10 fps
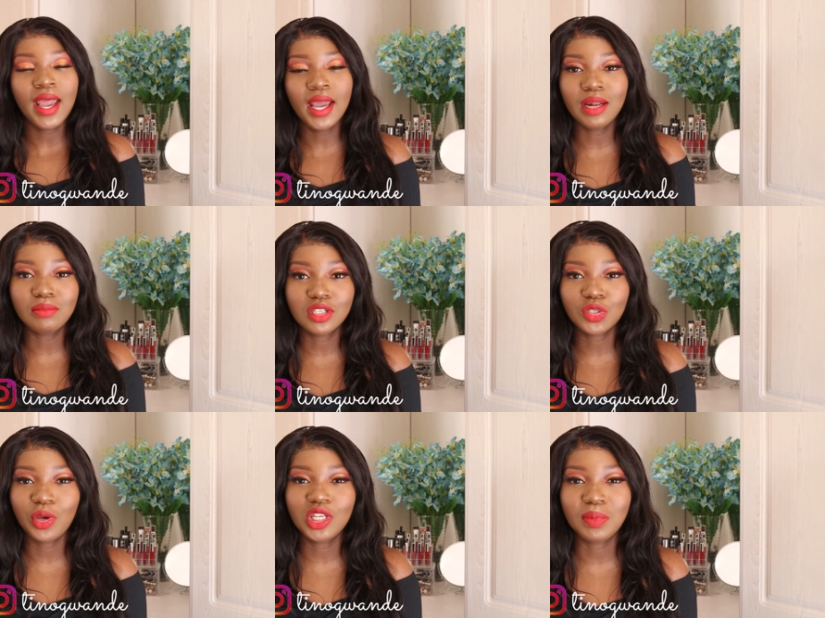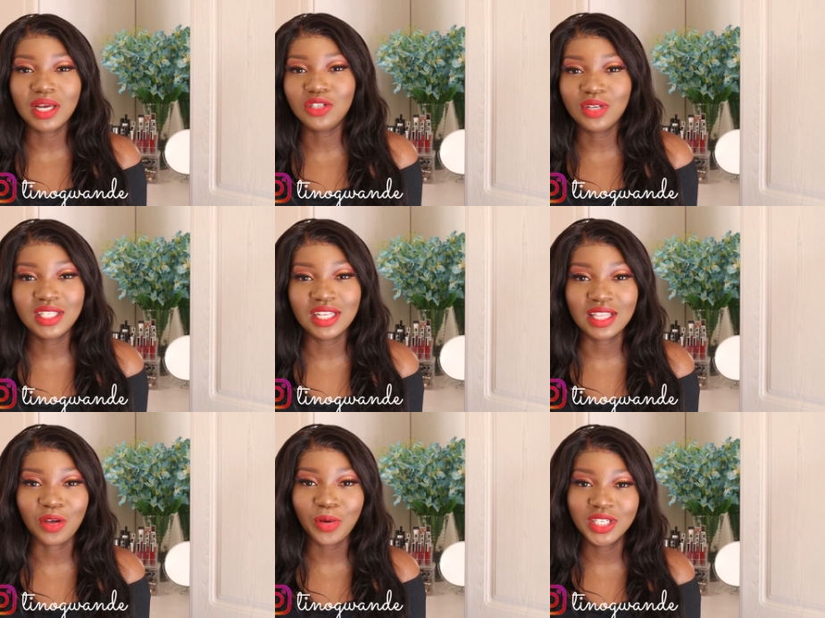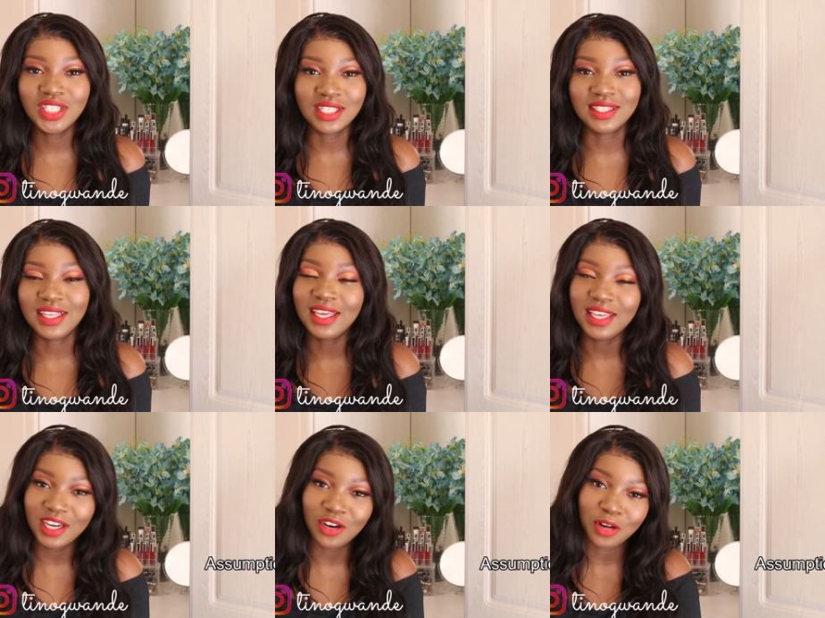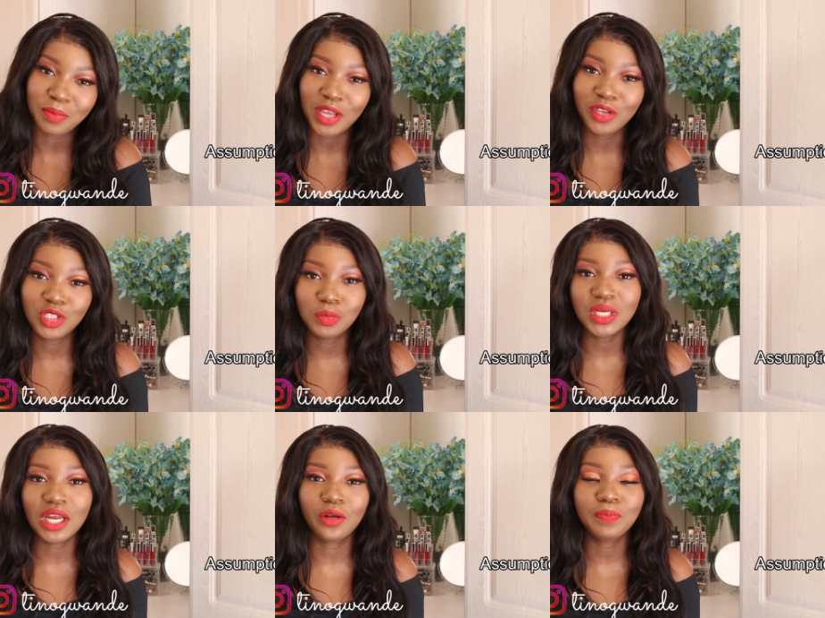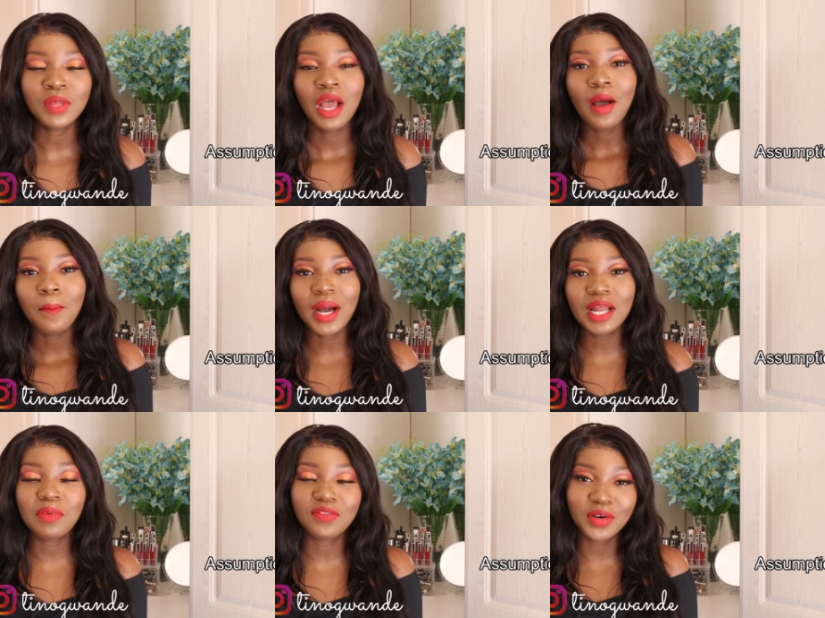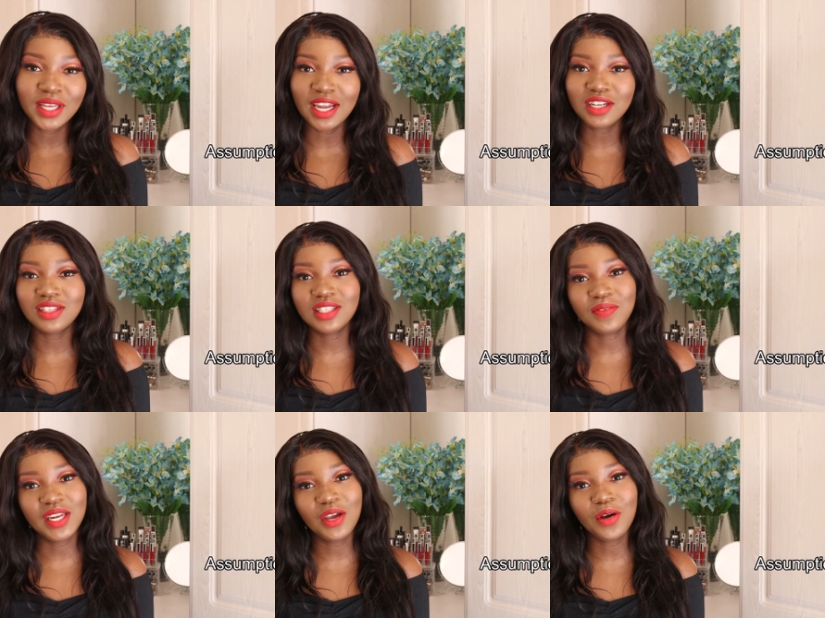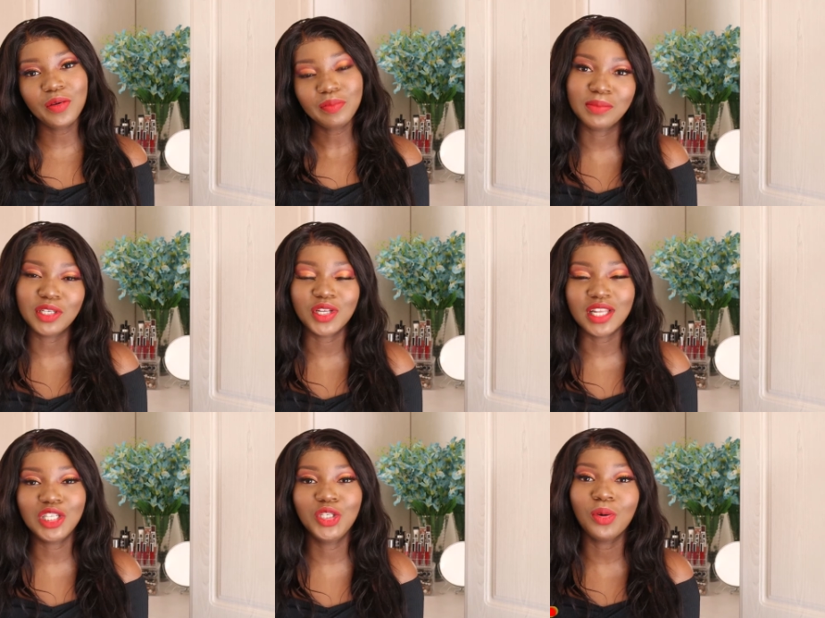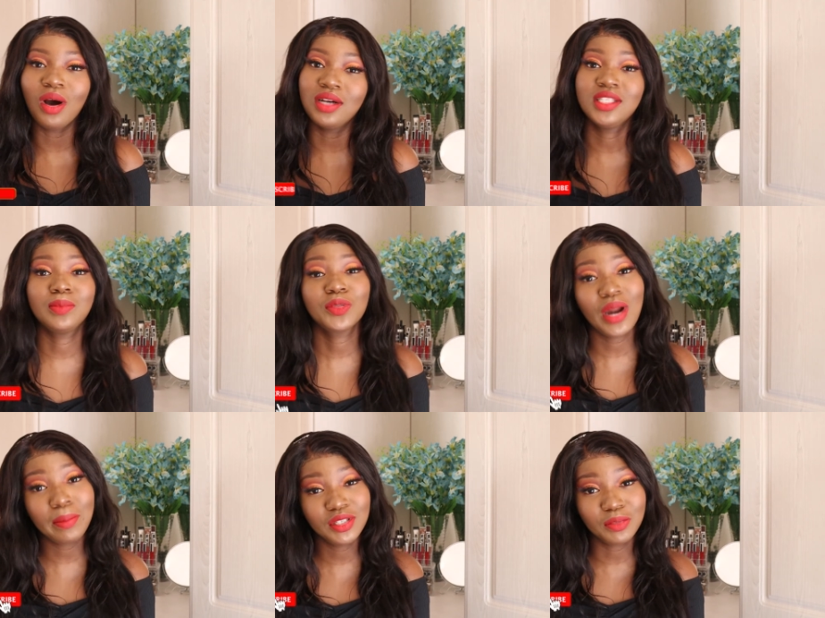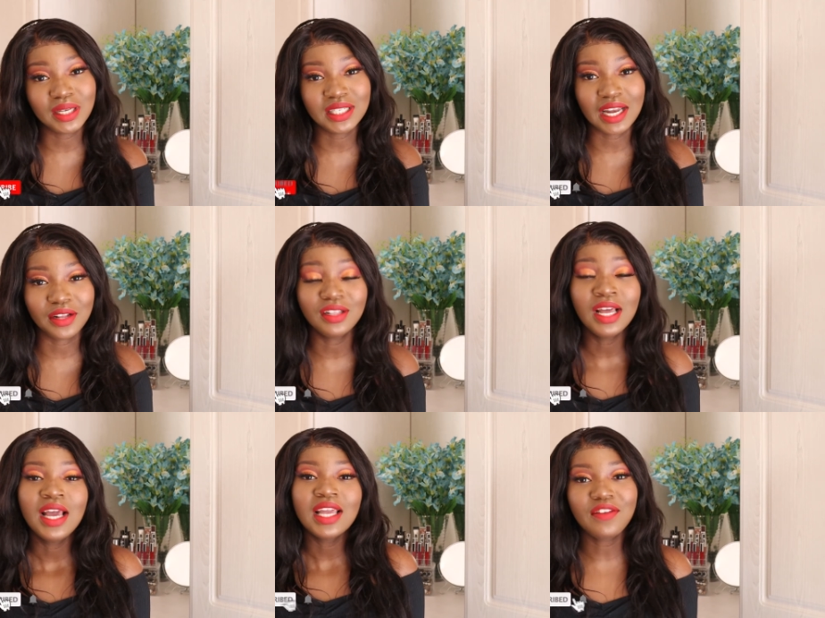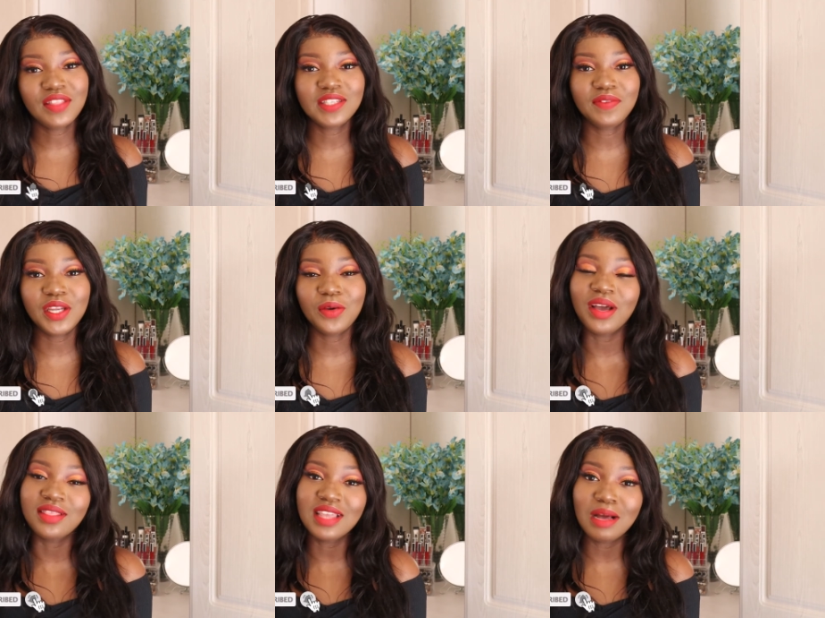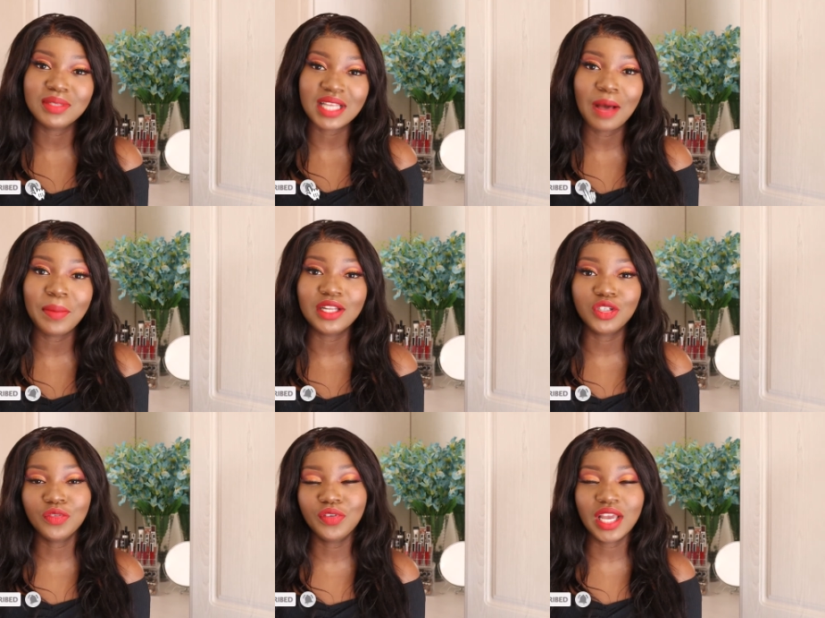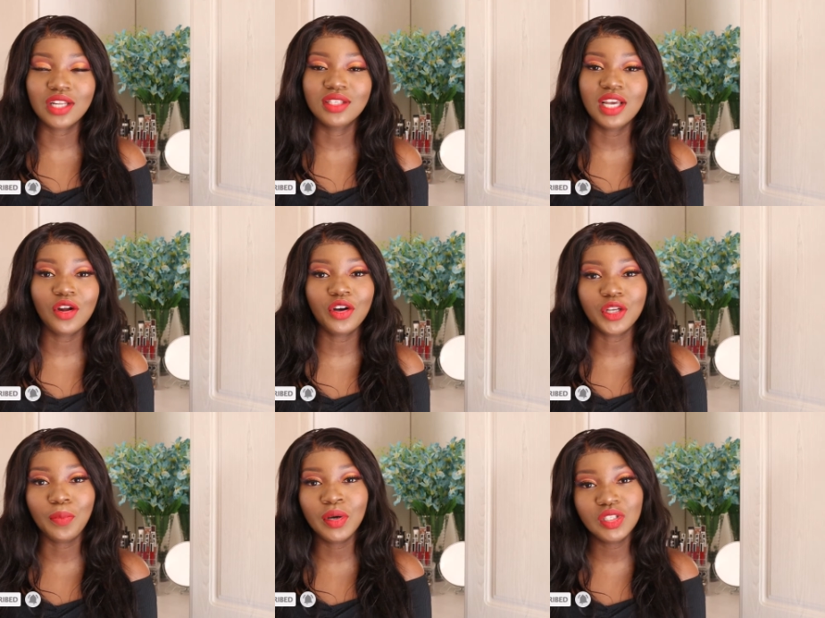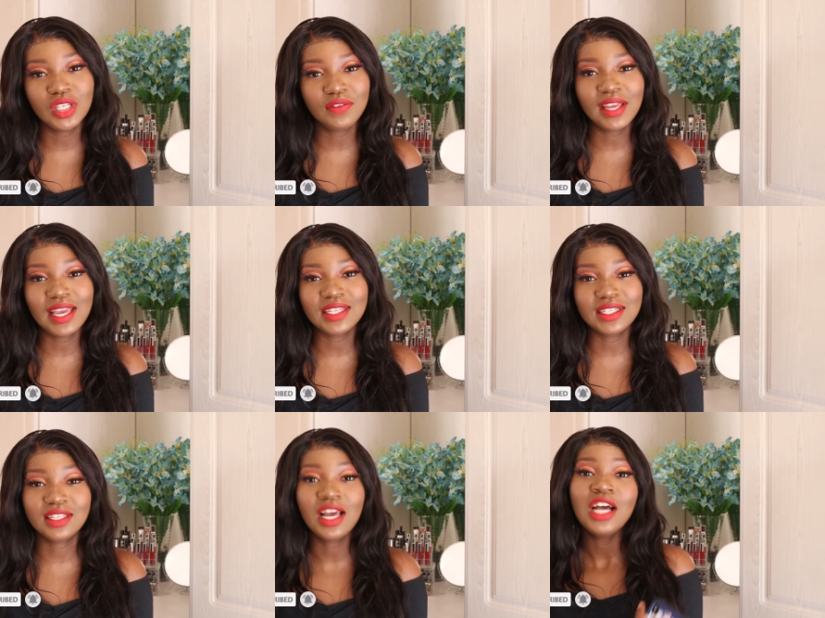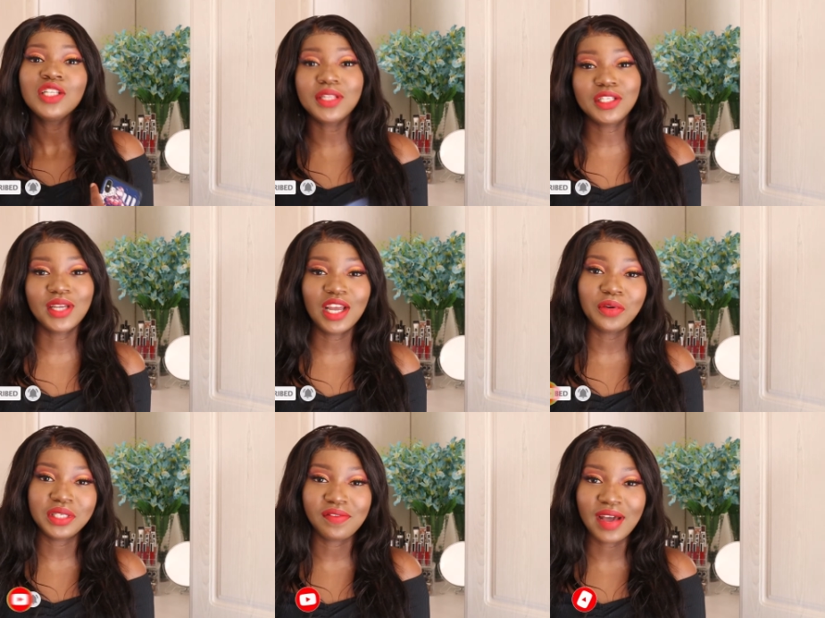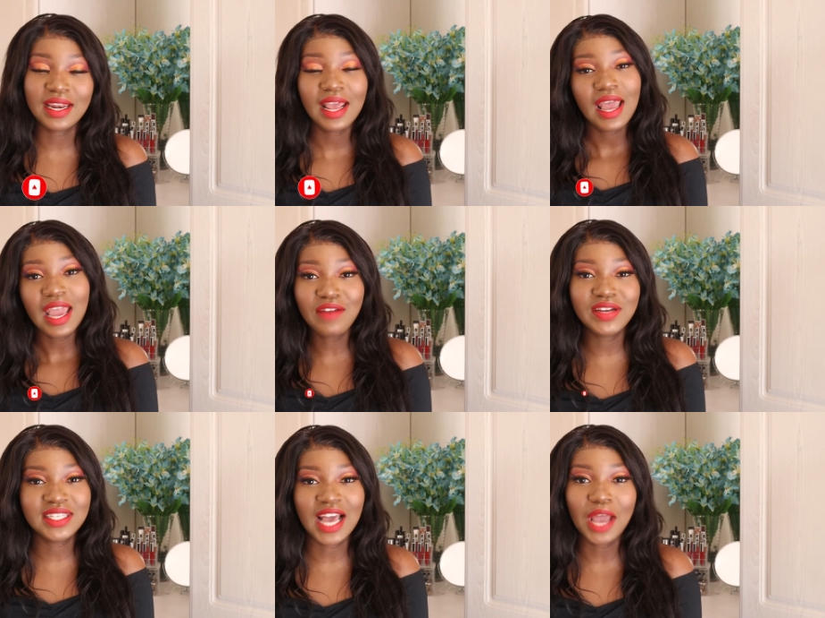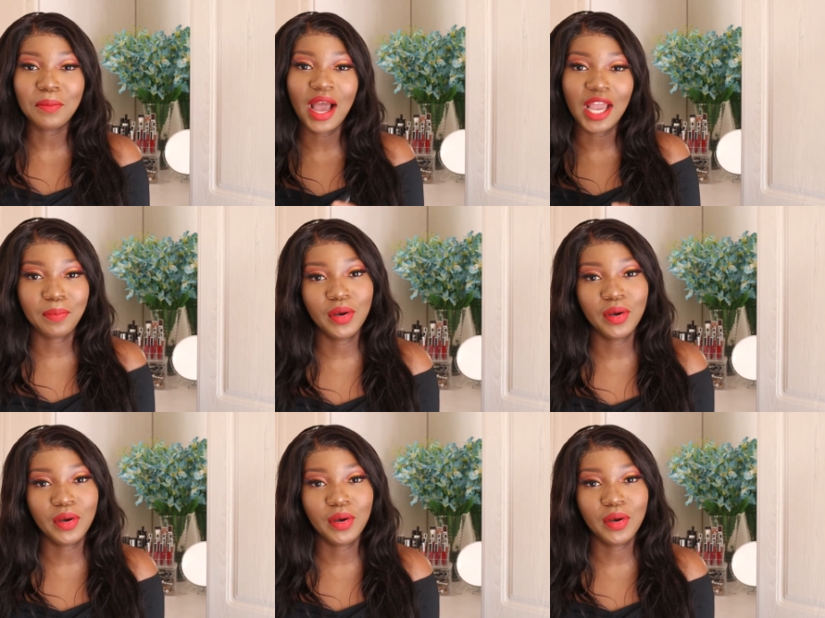and i'm just going to be addressing the questions here on my youtube channel but before we get into this video please make sure that you are subscribed to my channel give this video a thumbs up and don't forget to turn on your post notifications so that you get notified every time i